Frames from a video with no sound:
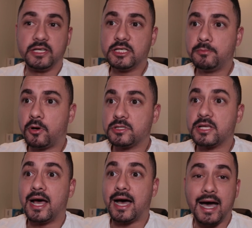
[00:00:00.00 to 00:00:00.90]

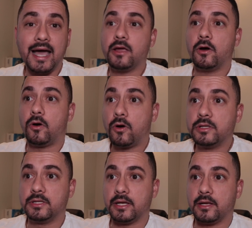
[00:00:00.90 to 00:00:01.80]
responds, Hi
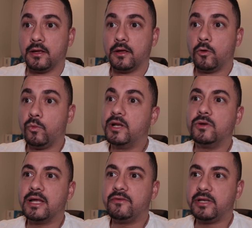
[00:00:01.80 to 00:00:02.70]
Andre, we
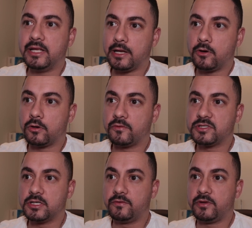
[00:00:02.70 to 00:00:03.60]
don't have any record of
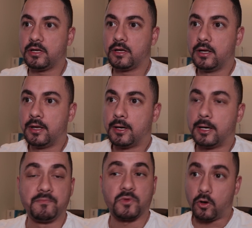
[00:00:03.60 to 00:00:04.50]
serving,
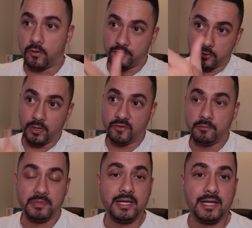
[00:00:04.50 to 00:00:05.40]
um, of you ever
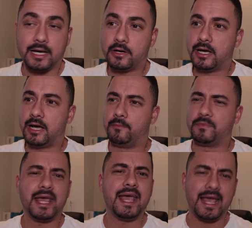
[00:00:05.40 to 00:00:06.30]
being in our
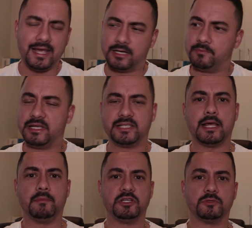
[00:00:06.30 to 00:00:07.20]
um, um,
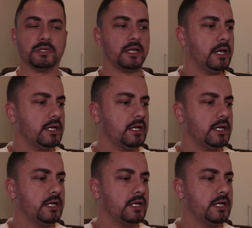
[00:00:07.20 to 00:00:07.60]
establishment.